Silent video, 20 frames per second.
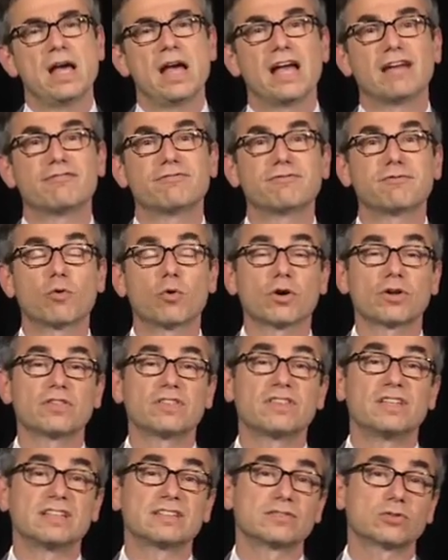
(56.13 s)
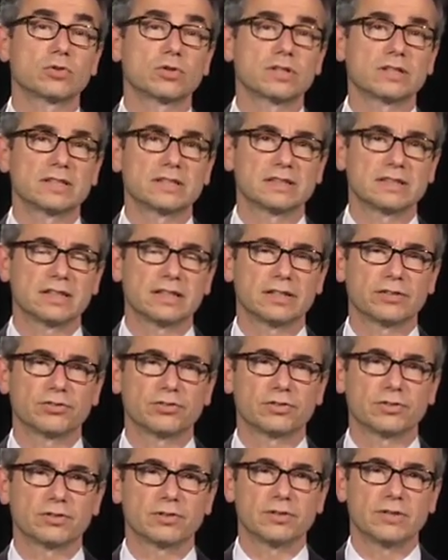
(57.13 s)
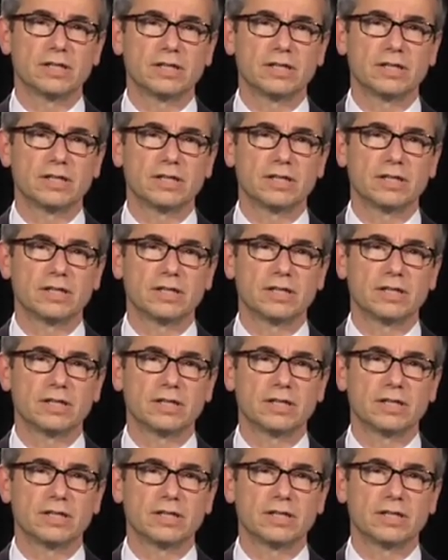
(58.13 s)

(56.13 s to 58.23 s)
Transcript: And fourth, disorientation.